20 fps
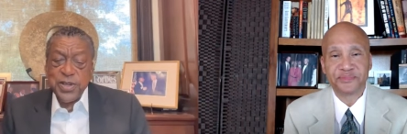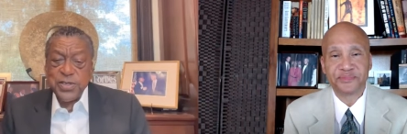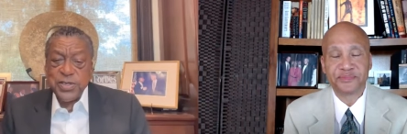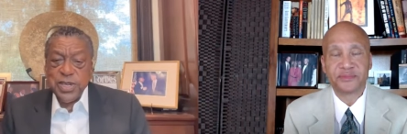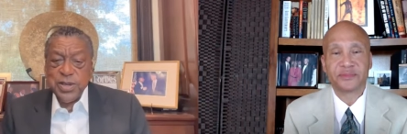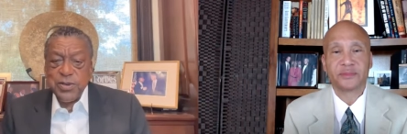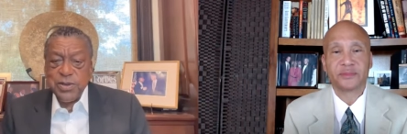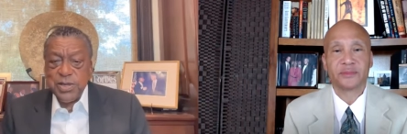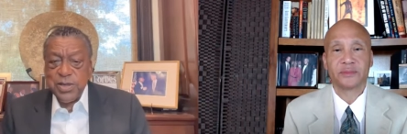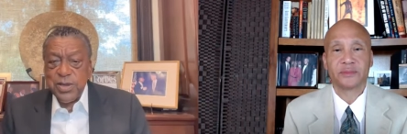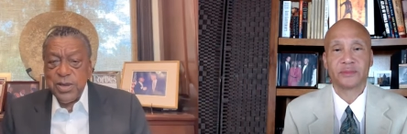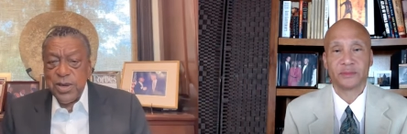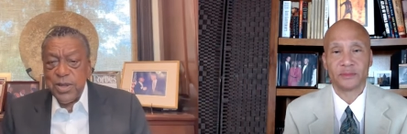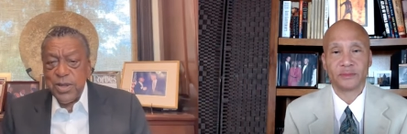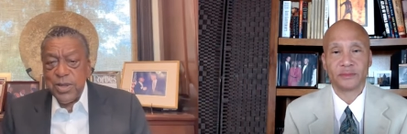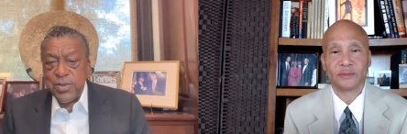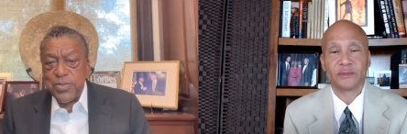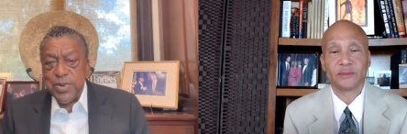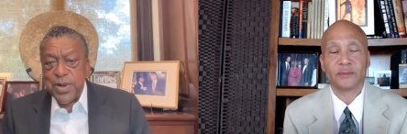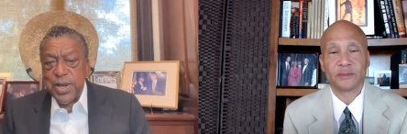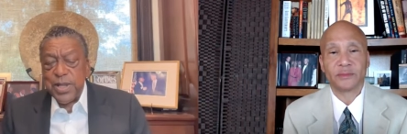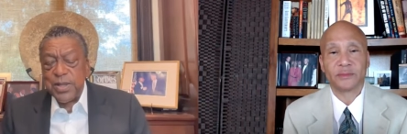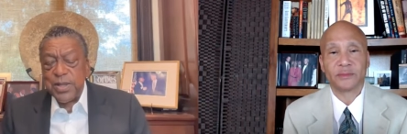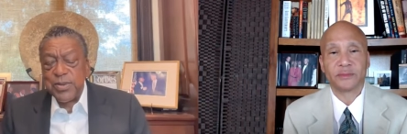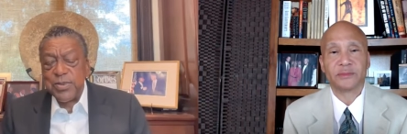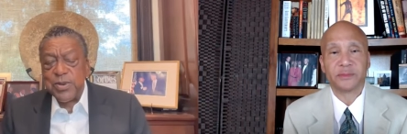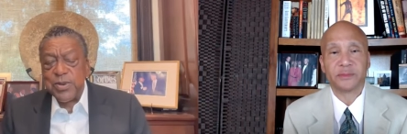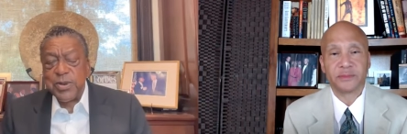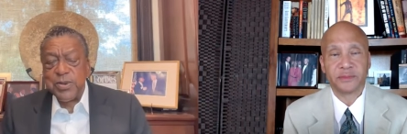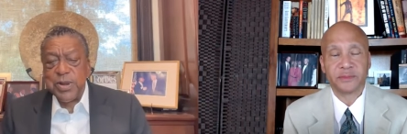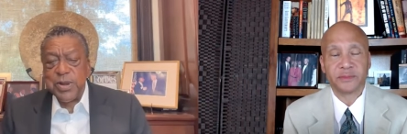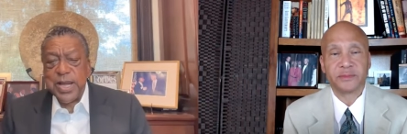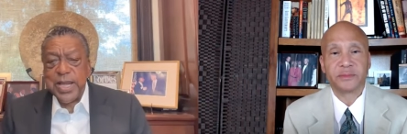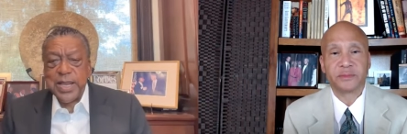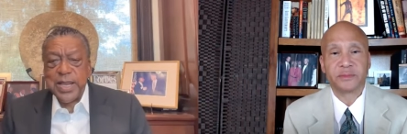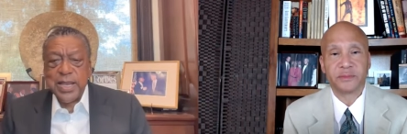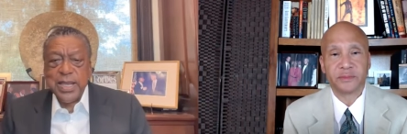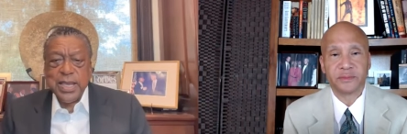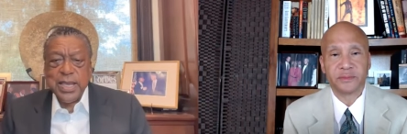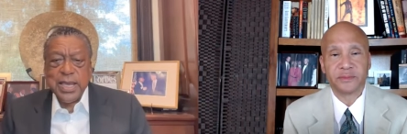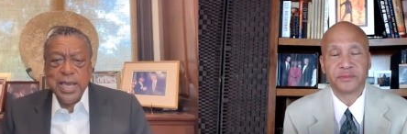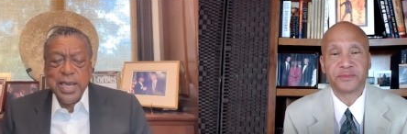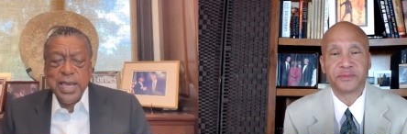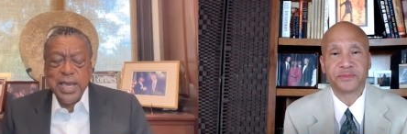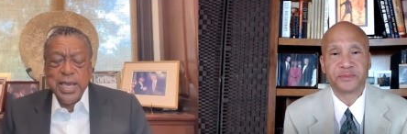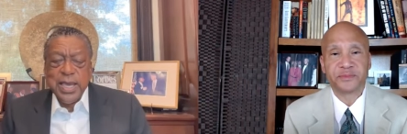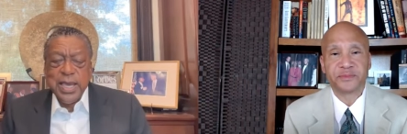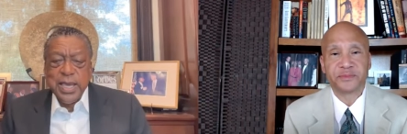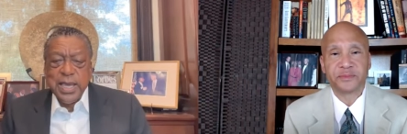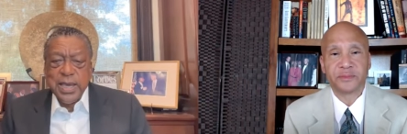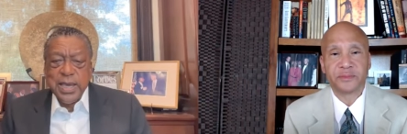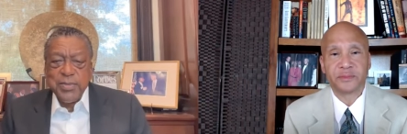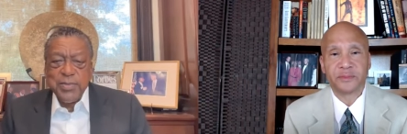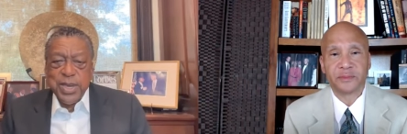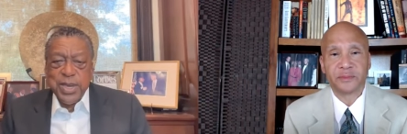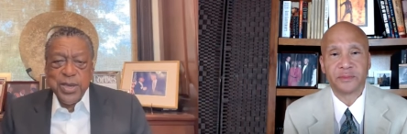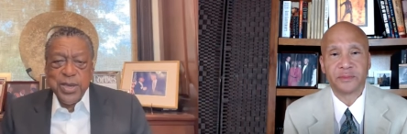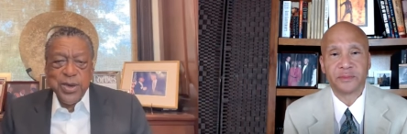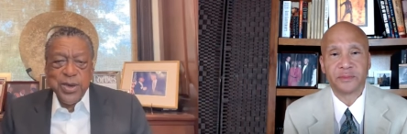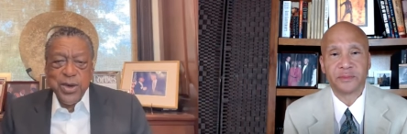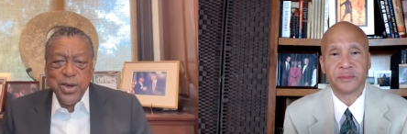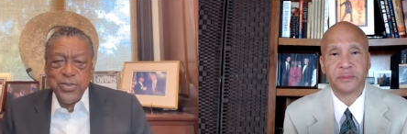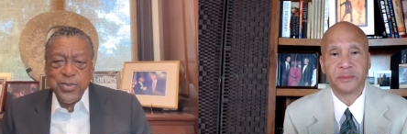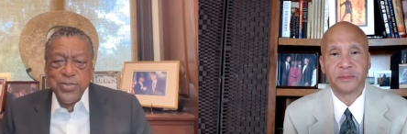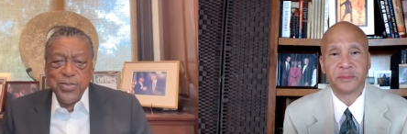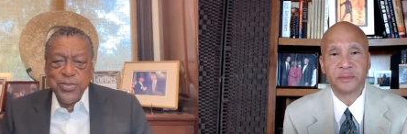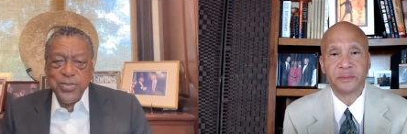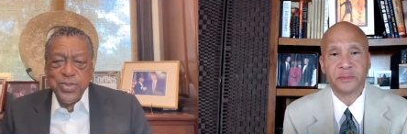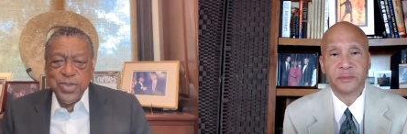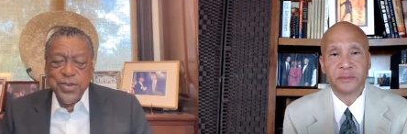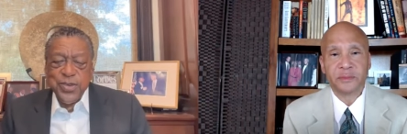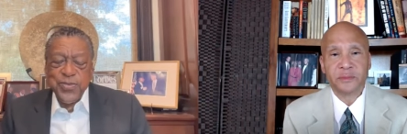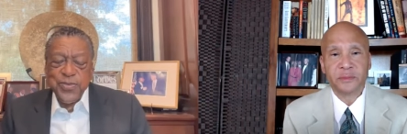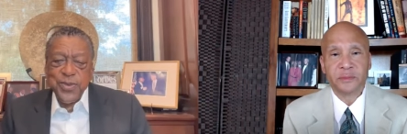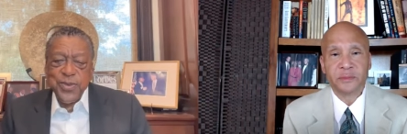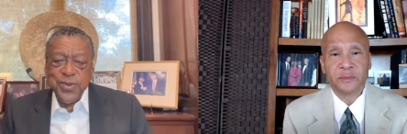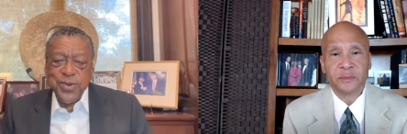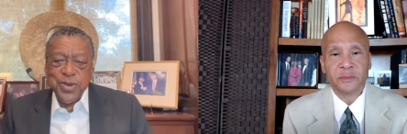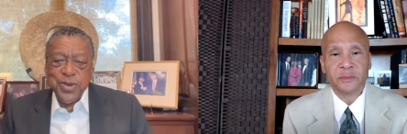Speaker 1: I would call it probably more rightly, because if you